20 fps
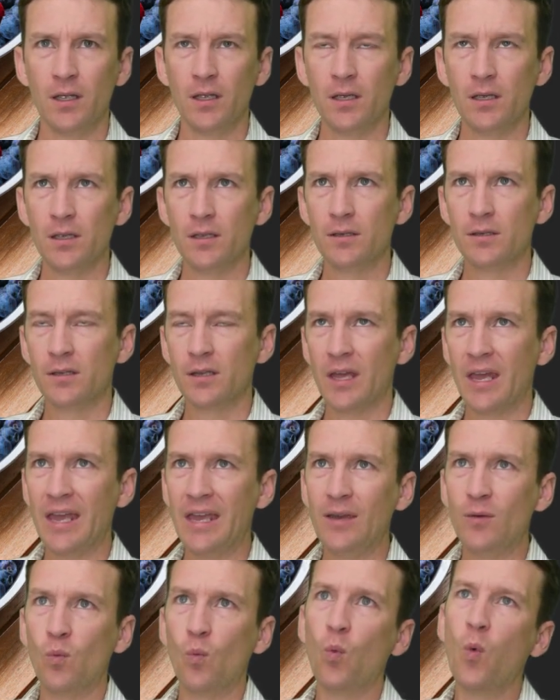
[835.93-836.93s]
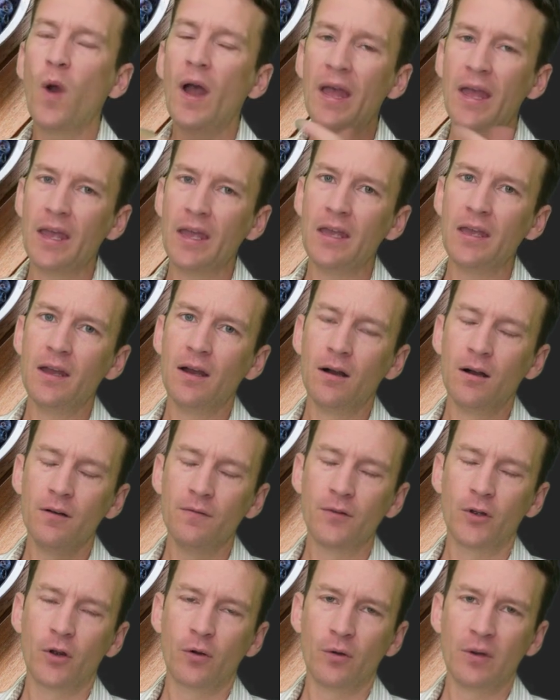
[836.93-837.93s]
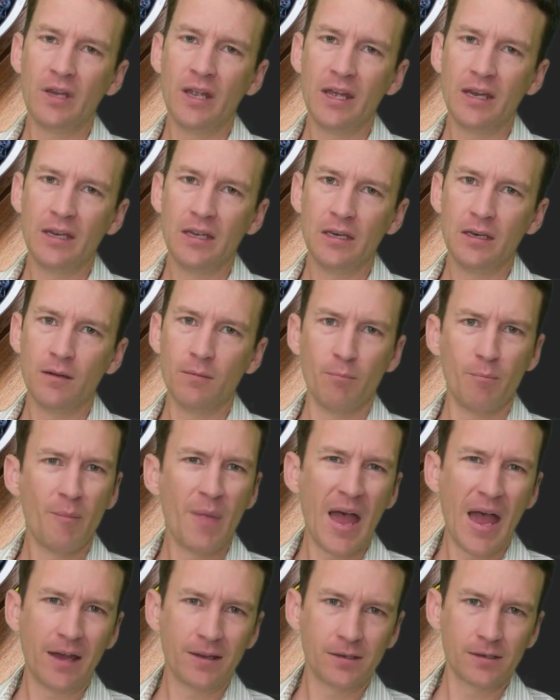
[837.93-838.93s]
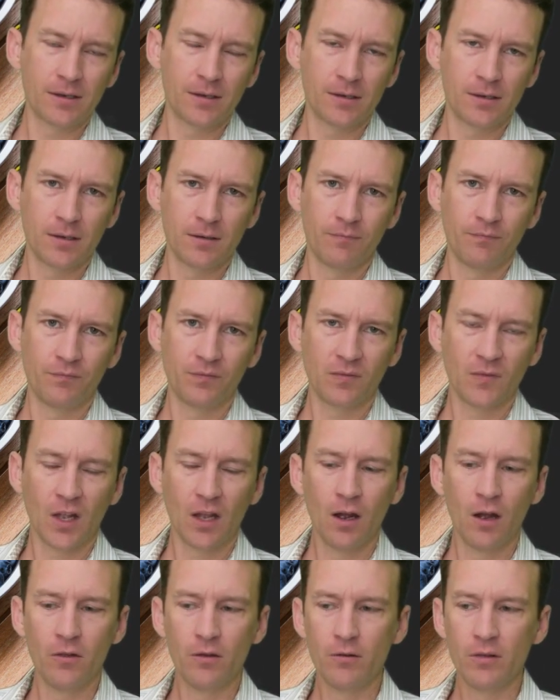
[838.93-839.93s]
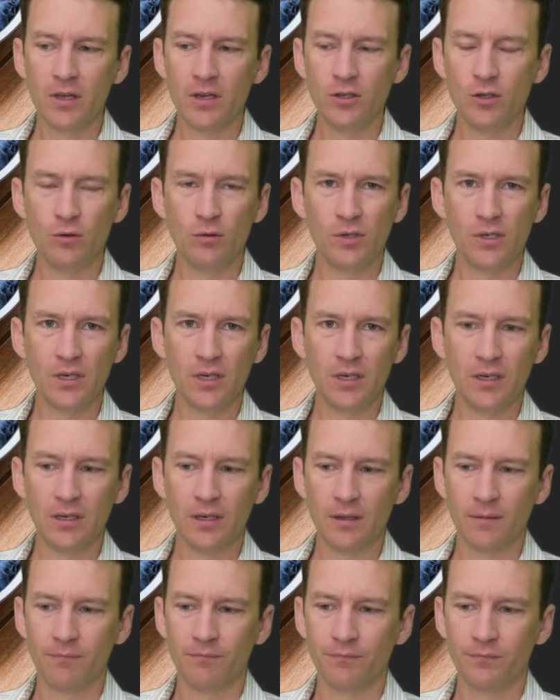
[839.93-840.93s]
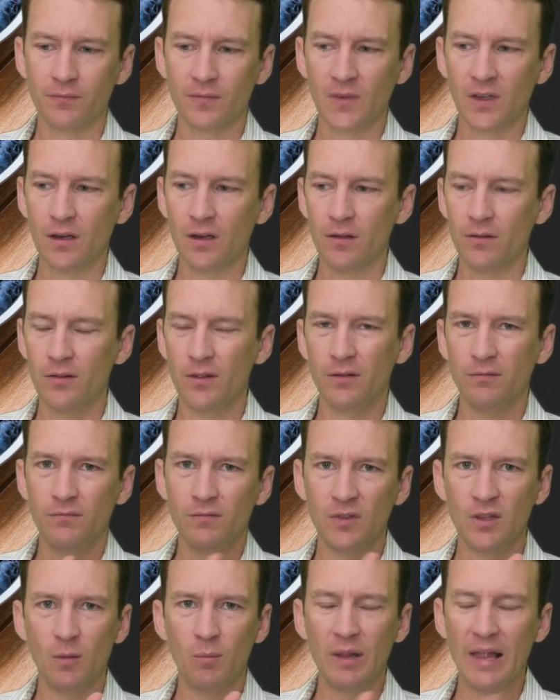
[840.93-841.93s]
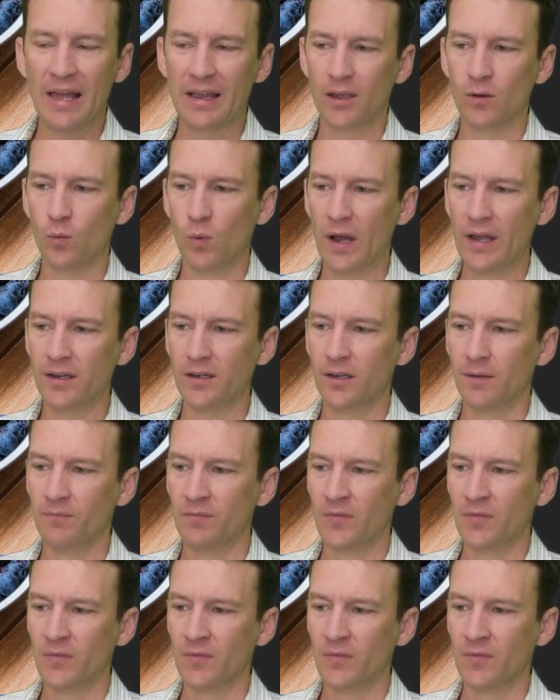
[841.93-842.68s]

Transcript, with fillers: is a way of creating masks other than using uh, the, the black and white.